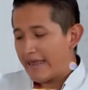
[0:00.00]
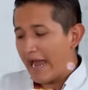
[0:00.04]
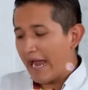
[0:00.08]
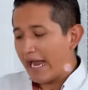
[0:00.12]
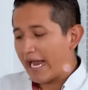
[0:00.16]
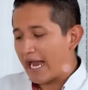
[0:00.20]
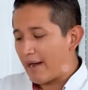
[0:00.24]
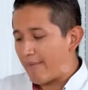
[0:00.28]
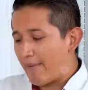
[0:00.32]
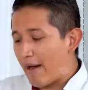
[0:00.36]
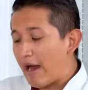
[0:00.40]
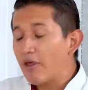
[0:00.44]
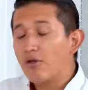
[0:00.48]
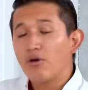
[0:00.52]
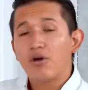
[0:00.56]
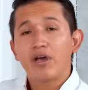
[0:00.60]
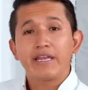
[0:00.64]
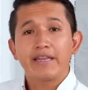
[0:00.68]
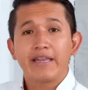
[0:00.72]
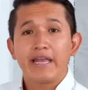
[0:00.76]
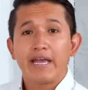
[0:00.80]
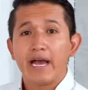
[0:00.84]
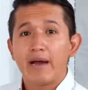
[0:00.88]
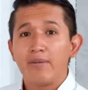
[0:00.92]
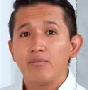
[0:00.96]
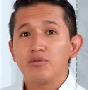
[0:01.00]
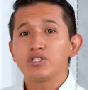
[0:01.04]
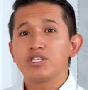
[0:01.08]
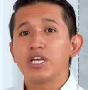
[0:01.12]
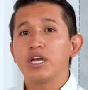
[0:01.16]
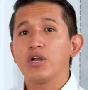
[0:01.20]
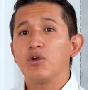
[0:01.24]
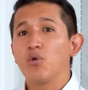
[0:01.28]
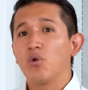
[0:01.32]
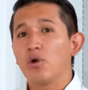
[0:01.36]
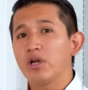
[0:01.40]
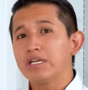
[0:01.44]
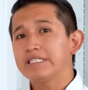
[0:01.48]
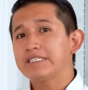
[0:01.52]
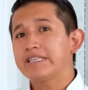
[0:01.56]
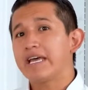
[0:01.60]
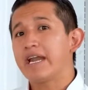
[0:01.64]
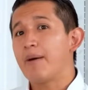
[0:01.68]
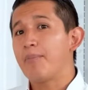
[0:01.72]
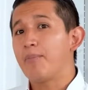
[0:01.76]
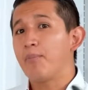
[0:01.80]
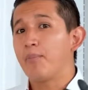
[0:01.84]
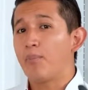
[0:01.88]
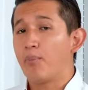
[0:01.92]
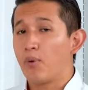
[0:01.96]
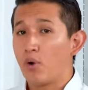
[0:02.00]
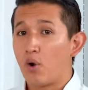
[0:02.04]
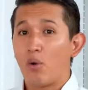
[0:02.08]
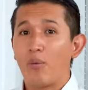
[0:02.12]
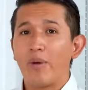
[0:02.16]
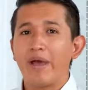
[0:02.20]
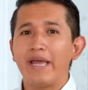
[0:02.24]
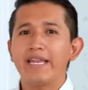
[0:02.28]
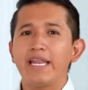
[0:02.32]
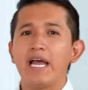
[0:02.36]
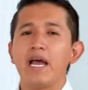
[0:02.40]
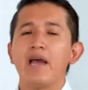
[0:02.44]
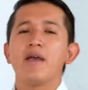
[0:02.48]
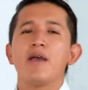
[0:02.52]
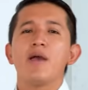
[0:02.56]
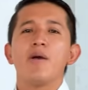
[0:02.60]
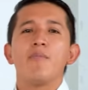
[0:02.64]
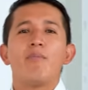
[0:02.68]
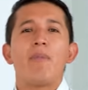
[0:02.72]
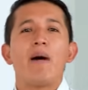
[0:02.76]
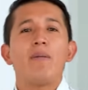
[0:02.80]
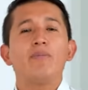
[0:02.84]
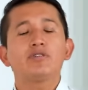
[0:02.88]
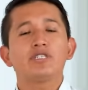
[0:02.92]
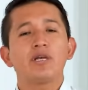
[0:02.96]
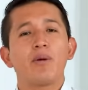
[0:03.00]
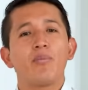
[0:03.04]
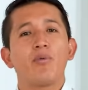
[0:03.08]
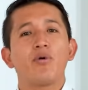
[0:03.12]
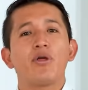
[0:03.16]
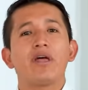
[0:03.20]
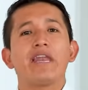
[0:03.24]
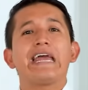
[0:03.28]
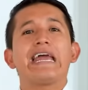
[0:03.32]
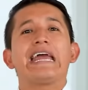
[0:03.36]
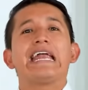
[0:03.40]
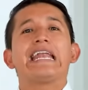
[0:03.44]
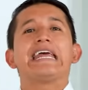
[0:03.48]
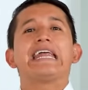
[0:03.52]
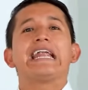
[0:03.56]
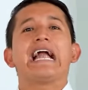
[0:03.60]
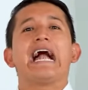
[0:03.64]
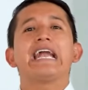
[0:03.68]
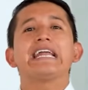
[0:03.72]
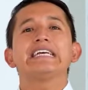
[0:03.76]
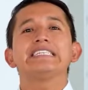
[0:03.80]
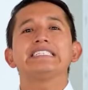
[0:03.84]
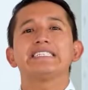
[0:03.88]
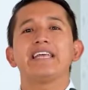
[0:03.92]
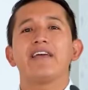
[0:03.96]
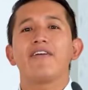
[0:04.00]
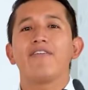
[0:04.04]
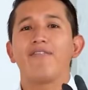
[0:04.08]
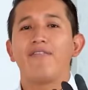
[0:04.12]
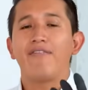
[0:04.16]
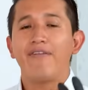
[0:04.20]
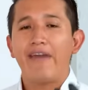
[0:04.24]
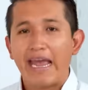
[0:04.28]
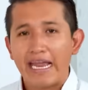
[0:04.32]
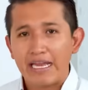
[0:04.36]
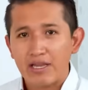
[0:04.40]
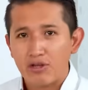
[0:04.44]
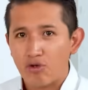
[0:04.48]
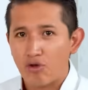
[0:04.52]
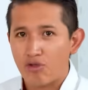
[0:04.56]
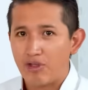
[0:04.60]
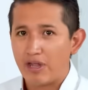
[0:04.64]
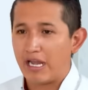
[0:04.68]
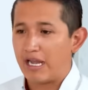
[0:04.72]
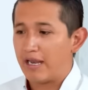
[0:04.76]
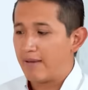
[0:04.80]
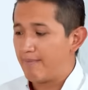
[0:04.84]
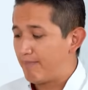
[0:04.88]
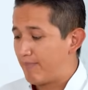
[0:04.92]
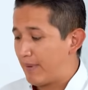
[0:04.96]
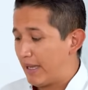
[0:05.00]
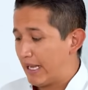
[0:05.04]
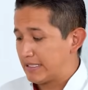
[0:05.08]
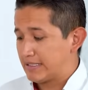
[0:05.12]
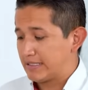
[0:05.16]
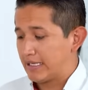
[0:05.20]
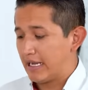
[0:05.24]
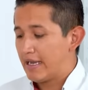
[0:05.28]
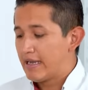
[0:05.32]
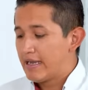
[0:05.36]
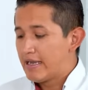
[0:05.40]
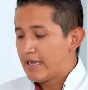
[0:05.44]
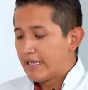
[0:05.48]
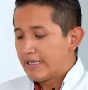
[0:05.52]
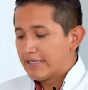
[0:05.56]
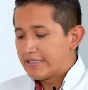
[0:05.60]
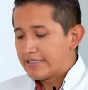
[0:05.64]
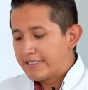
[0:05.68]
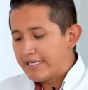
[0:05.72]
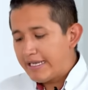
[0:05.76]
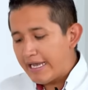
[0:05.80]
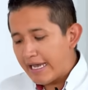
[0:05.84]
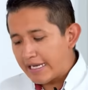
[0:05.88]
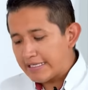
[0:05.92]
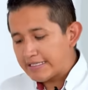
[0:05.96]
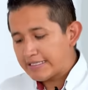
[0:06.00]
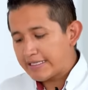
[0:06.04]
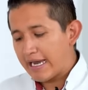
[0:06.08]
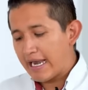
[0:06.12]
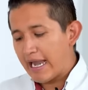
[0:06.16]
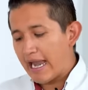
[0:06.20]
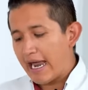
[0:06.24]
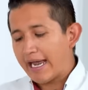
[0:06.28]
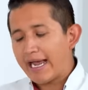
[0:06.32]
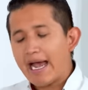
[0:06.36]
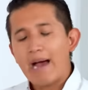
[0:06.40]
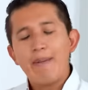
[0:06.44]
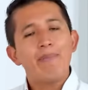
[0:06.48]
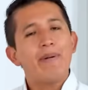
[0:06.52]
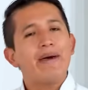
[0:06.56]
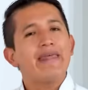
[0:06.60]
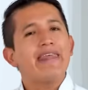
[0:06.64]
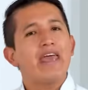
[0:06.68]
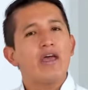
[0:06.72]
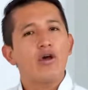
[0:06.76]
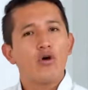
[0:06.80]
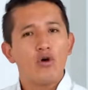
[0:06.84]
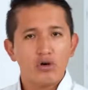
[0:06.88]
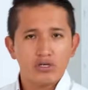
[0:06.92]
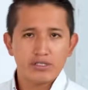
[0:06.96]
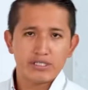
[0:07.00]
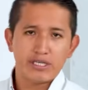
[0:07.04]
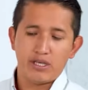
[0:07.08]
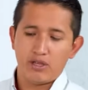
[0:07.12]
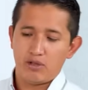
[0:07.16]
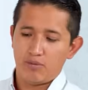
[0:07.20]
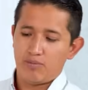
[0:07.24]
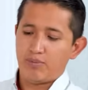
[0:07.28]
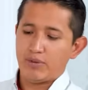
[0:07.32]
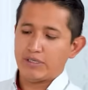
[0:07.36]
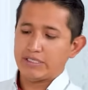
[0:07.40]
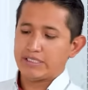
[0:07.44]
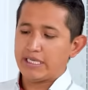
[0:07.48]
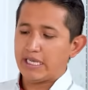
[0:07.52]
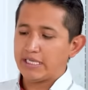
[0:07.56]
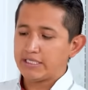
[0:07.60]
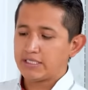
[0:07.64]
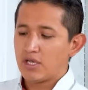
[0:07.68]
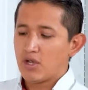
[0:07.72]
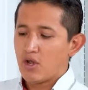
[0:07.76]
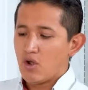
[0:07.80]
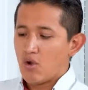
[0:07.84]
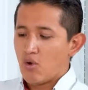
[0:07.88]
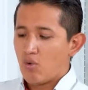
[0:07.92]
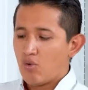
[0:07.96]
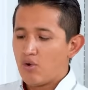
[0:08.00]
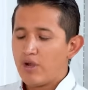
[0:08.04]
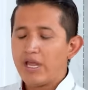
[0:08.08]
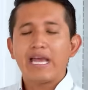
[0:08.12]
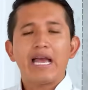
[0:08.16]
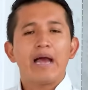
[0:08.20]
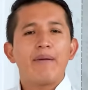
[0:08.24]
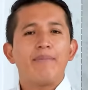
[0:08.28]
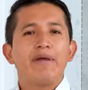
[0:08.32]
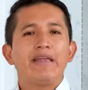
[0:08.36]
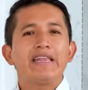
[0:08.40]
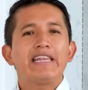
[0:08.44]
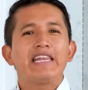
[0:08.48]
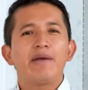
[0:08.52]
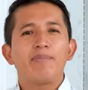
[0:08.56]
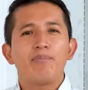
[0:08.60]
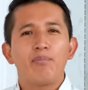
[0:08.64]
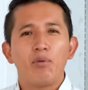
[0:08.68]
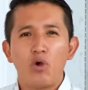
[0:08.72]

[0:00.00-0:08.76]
or the difference in finish that we have on our sample, we'll be able to create this cleaning effect if the oxide layer